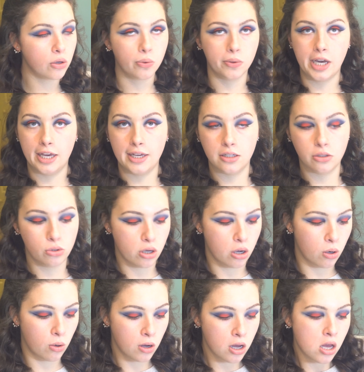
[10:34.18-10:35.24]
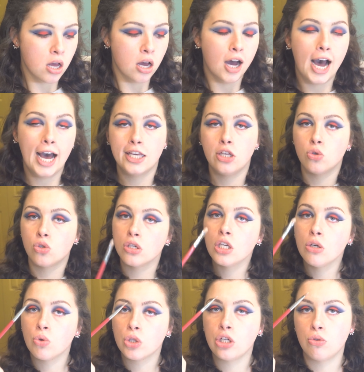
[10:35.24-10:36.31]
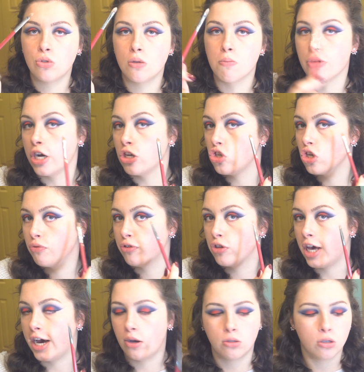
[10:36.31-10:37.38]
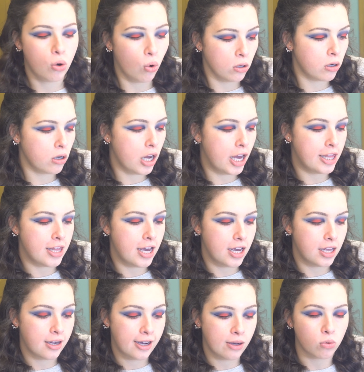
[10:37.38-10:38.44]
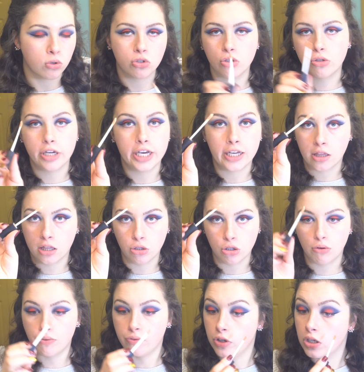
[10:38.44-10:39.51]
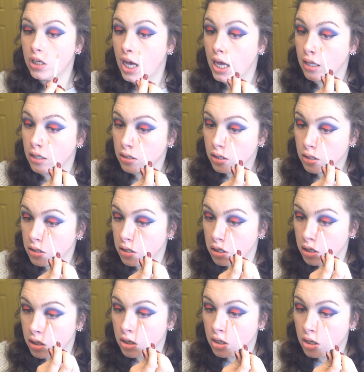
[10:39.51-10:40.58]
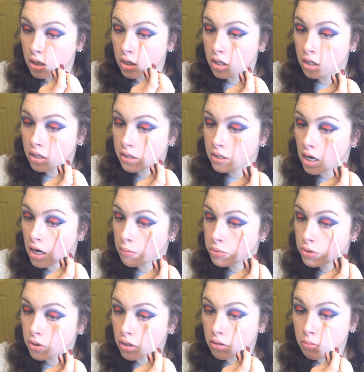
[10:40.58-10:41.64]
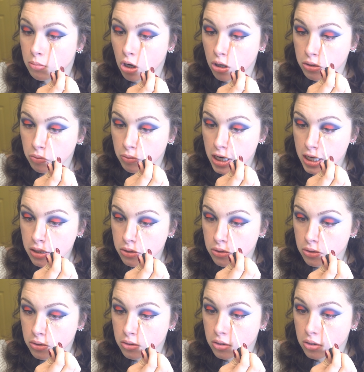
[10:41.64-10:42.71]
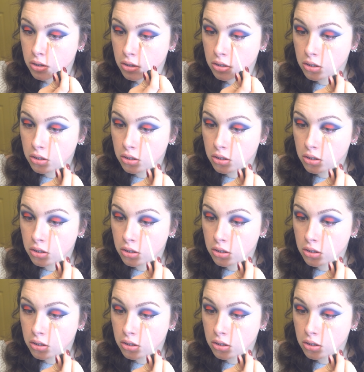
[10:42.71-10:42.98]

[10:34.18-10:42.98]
Okay, so I usually only use the brush for the outer corner, and then I will just take the doe foot and dab some on the rest.